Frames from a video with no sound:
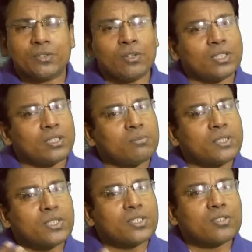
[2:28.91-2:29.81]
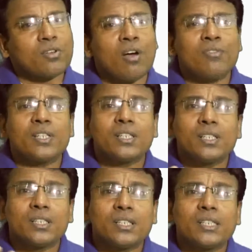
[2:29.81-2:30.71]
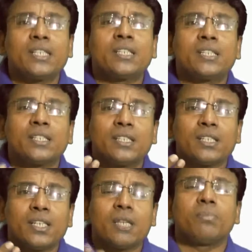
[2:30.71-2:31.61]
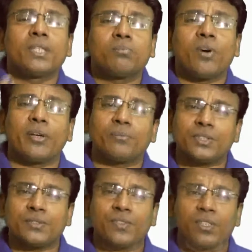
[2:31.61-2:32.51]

So, imitation of Greek epic poems.